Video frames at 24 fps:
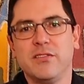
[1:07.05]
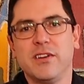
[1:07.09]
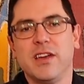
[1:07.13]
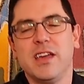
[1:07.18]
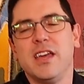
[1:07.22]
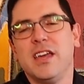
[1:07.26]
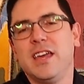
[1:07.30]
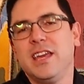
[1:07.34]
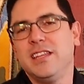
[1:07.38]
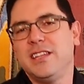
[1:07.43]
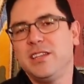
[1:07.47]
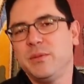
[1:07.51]
It
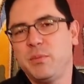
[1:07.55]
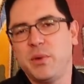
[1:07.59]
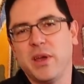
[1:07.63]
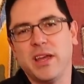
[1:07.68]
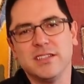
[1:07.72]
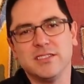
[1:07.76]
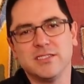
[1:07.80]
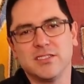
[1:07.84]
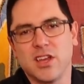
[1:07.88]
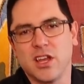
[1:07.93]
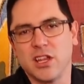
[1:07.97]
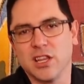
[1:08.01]

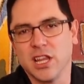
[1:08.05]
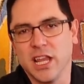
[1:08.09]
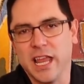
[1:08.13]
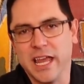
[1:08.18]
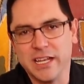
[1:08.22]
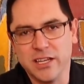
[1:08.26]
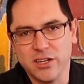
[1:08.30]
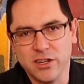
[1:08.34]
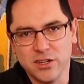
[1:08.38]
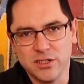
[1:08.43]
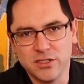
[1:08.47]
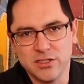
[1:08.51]
depends on
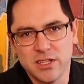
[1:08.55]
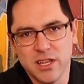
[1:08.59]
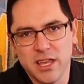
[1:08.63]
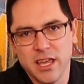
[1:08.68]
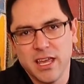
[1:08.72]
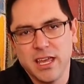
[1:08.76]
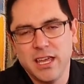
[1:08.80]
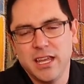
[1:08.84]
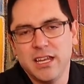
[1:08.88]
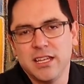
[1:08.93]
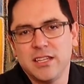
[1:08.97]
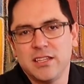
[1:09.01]
lenders
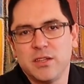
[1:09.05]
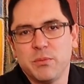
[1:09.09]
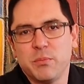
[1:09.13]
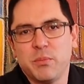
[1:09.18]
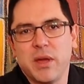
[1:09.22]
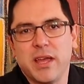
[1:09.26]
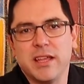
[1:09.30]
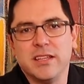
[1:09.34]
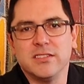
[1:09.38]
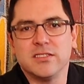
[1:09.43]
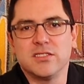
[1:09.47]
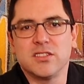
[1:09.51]
and it
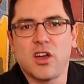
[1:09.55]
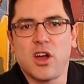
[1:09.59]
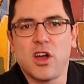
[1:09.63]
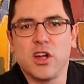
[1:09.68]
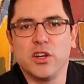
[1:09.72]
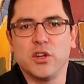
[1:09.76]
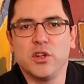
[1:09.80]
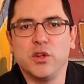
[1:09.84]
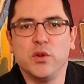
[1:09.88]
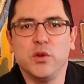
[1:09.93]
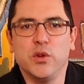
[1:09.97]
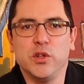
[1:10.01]
depends
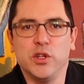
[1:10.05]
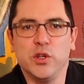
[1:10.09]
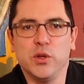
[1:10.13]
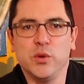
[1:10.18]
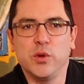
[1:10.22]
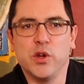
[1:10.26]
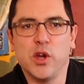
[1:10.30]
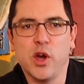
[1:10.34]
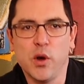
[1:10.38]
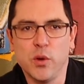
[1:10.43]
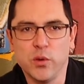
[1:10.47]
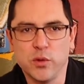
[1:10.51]
on who you
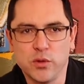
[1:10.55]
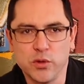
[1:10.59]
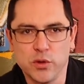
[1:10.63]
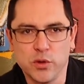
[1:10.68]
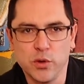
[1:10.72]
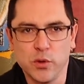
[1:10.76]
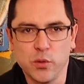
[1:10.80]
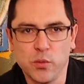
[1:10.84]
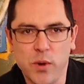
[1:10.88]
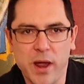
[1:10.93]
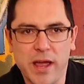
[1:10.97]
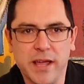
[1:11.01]
go
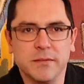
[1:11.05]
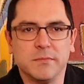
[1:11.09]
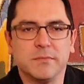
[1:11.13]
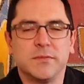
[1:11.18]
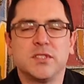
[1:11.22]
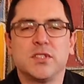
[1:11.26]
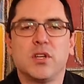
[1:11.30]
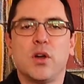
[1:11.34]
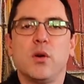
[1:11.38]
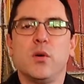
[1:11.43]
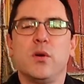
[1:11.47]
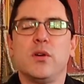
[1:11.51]
through, right?
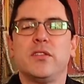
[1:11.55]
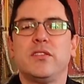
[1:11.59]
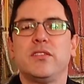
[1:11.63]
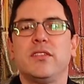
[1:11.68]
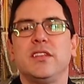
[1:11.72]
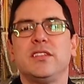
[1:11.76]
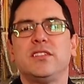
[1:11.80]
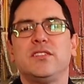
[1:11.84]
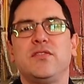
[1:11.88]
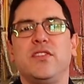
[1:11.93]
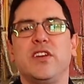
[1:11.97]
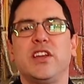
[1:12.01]
So
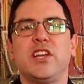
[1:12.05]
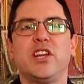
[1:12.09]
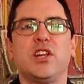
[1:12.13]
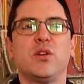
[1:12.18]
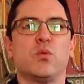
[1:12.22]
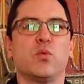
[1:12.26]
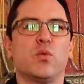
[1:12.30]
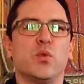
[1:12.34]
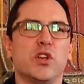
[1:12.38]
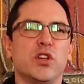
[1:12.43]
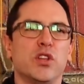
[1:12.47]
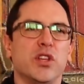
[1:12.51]
this
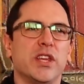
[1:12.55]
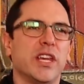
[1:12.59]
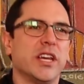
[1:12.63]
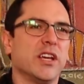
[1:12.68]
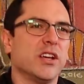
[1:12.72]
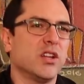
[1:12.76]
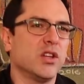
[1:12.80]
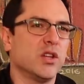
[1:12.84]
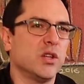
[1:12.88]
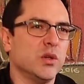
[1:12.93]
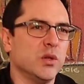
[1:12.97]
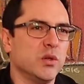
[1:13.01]
figure really
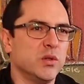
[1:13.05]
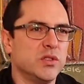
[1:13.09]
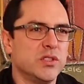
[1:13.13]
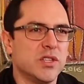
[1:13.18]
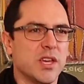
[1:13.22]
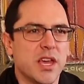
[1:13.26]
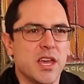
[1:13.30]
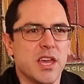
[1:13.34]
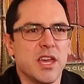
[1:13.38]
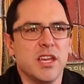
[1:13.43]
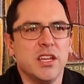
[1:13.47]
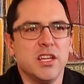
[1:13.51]
includes
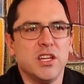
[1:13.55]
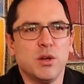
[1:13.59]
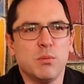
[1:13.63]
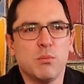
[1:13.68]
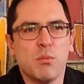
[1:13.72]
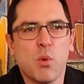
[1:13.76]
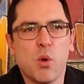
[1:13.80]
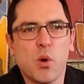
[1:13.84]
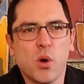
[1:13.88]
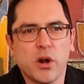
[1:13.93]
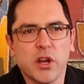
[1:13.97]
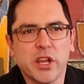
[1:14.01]
your
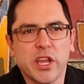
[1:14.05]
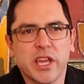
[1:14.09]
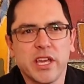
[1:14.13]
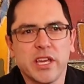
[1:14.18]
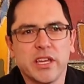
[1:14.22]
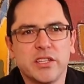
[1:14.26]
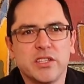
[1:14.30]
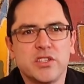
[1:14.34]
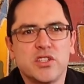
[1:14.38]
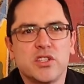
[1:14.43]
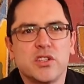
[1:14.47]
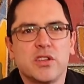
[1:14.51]

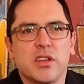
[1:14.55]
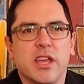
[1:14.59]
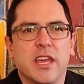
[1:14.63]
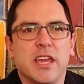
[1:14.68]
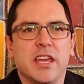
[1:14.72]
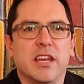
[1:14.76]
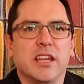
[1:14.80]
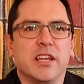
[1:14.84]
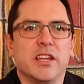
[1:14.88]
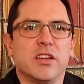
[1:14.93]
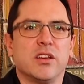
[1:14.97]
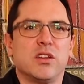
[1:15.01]
mortgage
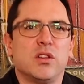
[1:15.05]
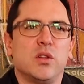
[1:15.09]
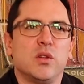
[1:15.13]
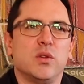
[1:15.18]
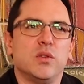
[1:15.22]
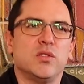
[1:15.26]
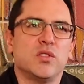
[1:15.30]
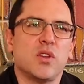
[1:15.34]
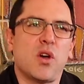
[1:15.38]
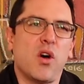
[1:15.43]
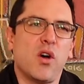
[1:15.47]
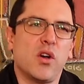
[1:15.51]
and it
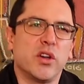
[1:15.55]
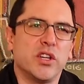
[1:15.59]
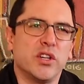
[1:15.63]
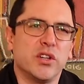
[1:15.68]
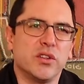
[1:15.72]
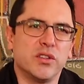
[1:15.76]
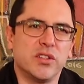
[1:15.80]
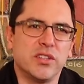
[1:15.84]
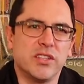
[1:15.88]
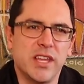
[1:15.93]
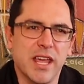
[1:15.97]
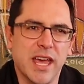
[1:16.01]
includes all
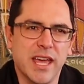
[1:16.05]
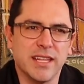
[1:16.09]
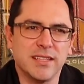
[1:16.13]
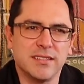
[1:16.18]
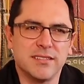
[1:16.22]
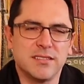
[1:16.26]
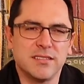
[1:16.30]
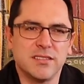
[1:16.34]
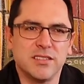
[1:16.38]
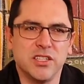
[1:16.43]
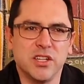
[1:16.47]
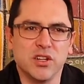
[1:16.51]
your
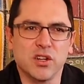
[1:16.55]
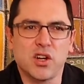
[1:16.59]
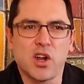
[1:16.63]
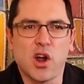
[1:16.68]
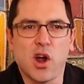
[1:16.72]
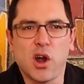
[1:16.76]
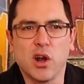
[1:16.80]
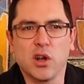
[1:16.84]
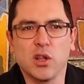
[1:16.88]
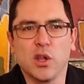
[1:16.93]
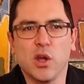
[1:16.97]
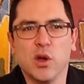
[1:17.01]
debts, your
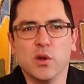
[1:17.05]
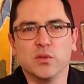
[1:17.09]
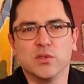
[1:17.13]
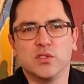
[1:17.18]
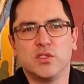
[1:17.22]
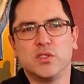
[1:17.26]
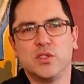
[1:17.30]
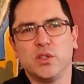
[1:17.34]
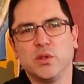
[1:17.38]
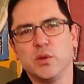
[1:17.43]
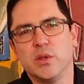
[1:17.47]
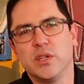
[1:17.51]
car loans,
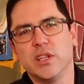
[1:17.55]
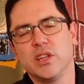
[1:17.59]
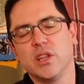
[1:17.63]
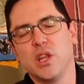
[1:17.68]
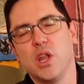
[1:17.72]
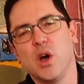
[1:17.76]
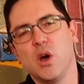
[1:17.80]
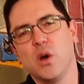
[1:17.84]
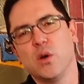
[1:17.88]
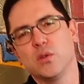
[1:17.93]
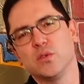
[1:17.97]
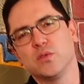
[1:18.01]
student
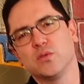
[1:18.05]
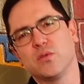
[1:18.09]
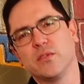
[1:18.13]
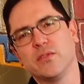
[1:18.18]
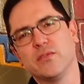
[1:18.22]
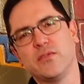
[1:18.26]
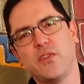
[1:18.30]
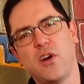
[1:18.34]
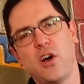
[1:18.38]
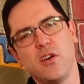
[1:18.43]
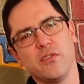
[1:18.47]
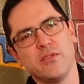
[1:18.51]
loans,
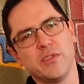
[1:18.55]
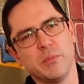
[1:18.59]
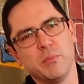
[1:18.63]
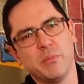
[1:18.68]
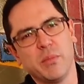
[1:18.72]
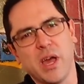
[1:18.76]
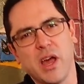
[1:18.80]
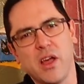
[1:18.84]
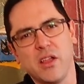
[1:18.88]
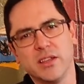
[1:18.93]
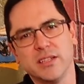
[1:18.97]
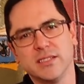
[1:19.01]
revolving
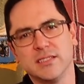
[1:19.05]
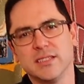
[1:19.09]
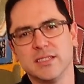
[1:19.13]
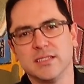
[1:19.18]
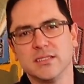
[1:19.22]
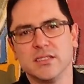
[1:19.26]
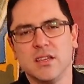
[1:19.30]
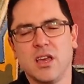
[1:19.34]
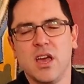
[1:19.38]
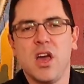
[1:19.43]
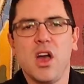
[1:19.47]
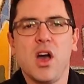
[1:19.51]

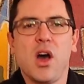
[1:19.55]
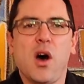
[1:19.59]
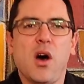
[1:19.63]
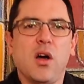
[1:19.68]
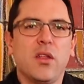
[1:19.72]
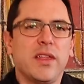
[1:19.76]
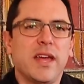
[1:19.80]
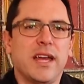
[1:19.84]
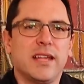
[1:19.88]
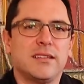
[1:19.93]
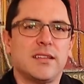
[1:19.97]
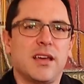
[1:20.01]
balances,
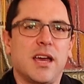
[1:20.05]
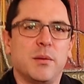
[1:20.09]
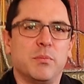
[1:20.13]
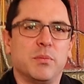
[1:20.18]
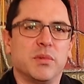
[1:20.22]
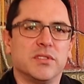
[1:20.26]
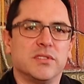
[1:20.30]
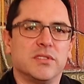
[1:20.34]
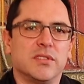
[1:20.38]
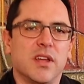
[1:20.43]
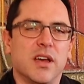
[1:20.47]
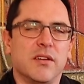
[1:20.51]
all that type
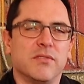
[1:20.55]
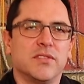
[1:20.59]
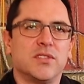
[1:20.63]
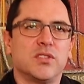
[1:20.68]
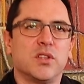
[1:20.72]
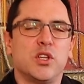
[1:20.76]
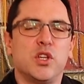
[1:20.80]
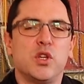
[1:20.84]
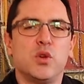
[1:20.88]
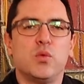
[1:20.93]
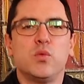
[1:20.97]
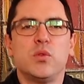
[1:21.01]
of stuff.
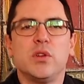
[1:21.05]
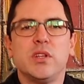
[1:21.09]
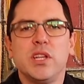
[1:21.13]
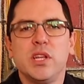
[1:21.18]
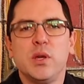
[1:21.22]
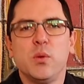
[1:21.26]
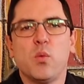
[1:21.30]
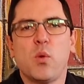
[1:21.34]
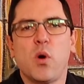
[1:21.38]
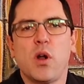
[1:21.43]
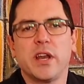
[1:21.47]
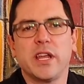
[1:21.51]
So you
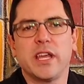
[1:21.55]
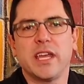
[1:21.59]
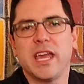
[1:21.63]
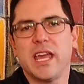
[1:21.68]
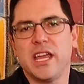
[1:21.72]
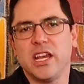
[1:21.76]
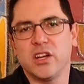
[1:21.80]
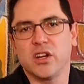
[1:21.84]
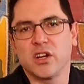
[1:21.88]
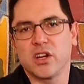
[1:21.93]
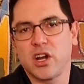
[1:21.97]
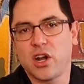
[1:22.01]
really want to
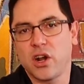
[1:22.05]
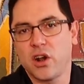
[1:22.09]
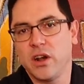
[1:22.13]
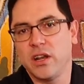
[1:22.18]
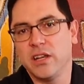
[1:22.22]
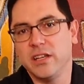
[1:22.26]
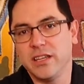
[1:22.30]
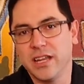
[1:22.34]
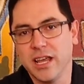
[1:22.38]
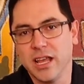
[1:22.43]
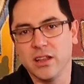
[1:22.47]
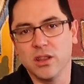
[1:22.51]
get your
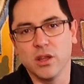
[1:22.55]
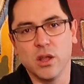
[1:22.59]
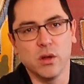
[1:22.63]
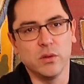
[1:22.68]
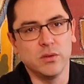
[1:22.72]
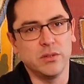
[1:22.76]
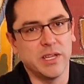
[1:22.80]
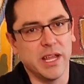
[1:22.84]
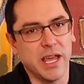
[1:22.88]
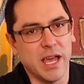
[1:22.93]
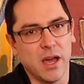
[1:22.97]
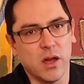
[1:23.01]
current debt
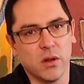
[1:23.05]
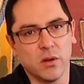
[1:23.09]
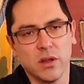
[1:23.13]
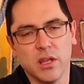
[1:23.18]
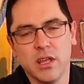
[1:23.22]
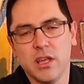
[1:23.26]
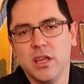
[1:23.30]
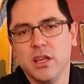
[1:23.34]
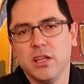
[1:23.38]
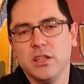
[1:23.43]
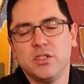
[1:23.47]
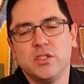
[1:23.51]
load down
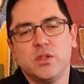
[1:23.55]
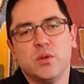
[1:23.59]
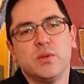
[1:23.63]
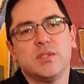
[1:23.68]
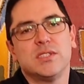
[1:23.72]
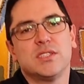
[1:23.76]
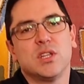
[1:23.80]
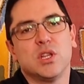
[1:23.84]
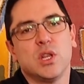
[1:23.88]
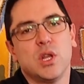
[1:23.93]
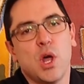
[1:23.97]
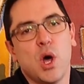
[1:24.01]
to
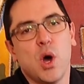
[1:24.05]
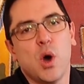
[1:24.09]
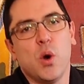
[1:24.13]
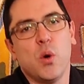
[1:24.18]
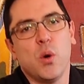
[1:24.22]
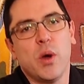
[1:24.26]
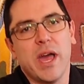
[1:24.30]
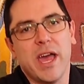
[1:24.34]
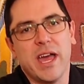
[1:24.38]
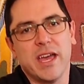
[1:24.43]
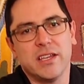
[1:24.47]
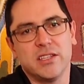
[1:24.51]
as
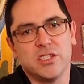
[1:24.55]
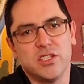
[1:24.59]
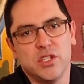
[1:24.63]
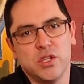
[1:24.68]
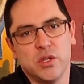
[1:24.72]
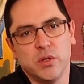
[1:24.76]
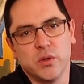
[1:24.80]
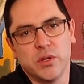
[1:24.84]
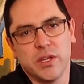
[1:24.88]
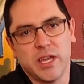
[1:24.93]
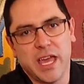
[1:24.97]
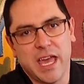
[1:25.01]
low as
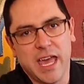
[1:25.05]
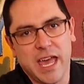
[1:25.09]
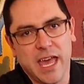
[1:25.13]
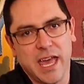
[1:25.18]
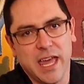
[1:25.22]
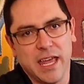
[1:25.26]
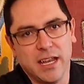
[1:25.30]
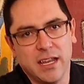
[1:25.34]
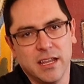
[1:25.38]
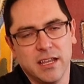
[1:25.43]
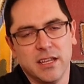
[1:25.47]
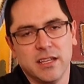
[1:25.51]
you
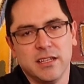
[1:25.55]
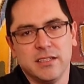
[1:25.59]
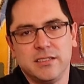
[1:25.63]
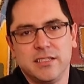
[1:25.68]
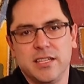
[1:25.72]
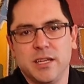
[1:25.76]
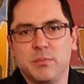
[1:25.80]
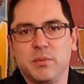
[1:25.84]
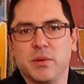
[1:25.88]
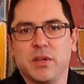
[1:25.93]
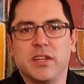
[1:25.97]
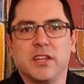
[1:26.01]
can.
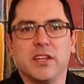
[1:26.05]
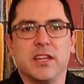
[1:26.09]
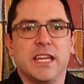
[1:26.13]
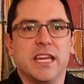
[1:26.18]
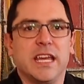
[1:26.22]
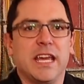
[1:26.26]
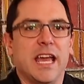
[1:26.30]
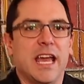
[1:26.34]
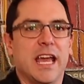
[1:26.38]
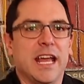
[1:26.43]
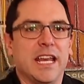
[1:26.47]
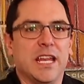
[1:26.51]

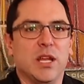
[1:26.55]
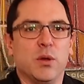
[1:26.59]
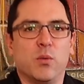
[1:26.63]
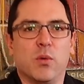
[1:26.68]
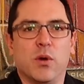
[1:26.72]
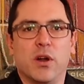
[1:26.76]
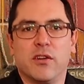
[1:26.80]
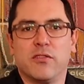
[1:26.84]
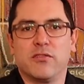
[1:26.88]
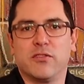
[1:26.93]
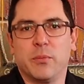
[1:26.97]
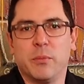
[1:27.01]
Typically
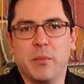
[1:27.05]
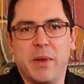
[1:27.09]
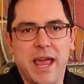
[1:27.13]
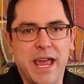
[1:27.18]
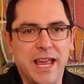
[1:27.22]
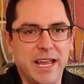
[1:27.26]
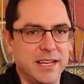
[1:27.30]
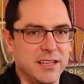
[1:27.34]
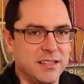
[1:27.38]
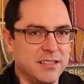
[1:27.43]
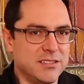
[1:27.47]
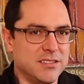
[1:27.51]
anywhere from
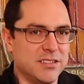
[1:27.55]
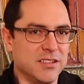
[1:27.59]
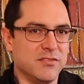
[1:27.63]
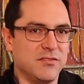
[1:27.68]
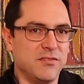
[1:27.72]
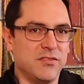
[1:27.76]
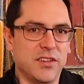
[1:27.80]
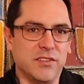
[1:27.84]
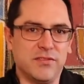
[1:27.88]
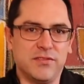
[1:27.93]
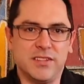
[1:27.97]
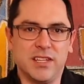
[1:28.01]
8 to
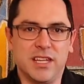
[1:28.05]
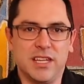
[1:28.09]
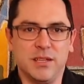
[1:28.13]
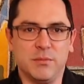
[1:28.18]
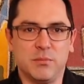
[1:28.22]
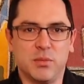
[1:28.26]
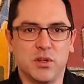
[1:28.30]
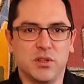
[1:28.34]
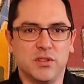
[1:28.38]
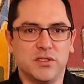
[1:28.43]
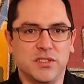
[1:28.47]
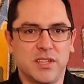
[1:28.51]

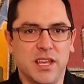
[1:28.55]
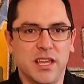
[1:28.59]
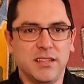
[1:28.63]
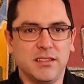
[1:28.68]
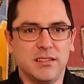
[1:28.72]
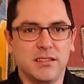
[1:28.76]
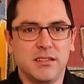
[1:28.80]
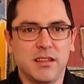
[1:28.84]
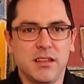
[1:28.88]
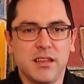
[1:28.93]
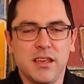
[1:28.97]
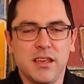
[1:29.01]
15%,
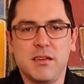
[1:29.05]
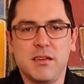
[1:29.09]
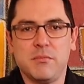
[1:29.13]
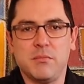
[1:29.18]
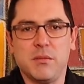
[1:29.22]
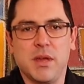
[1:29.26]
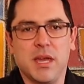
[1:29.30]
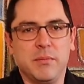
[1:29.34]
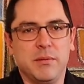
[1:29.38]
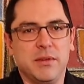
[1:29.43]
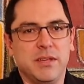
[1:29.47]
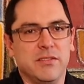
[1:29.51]

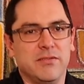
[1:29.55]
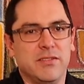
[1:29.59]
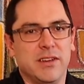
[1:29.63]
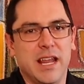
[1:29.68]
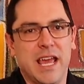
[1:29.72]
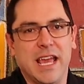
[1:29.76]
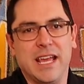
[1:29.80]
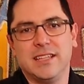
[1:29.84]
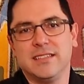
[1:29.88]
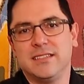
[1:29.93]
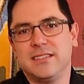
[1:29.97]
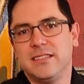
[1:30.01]
maybe even
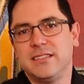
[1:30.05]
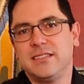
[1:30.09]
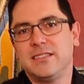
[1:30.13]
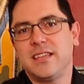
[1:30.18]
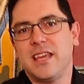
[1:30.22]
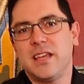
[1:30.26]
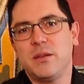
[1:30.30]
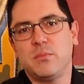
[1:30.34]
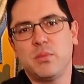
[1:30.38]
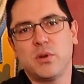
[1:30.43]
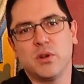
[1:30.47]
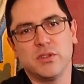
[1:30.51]
8 to
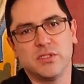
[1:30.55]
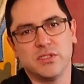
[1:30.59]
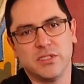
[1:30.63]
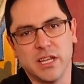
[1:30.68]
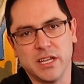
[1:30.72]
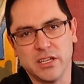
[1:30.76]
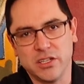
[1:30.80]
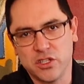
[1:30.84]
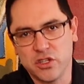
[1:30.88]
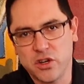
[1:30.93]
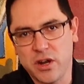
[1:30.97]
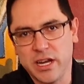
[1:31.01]

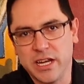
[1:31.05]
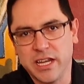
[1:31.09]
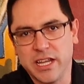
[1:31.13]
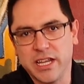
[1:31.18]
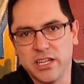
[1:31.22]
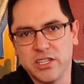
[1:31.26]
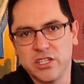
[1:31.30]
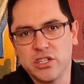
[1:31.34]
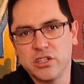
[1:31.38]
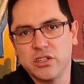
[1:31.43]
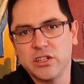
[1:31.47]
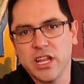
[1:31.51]
10%. Try to
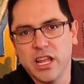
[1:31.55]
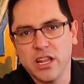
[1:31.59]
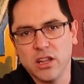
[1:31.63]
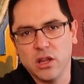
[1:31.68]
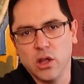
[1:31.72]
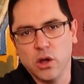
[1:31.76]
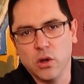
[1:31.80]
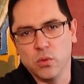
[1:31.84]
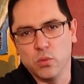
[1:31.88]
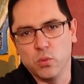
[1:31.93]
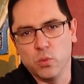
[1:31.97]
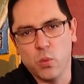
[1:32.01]
get your debt
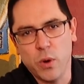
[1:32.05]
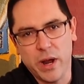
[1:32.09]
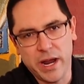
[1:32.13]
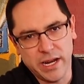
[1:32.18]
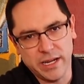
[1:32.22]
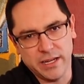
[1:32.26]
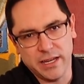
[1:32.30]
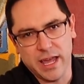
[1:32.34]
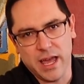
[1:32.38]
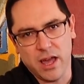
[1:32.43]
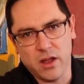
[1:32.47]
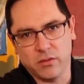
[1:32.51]
load
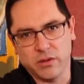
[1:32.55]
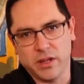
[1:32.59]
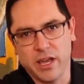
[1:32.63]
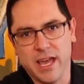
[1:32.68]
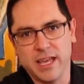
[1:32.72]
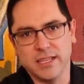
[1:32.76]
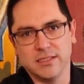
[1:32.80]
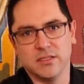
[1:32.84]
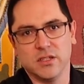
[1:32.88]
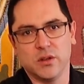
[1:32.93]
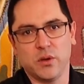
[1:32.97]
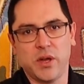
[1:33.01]
way down,
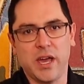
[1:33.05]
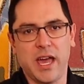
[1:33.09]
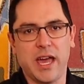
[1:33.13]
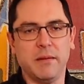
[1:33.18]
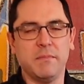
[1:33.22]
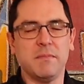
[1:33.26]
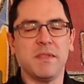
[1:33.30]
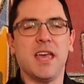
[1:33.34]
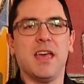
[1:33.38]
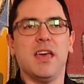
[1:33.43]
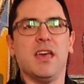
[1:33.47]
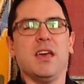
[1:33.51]
guys,
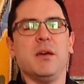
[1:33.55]
okay?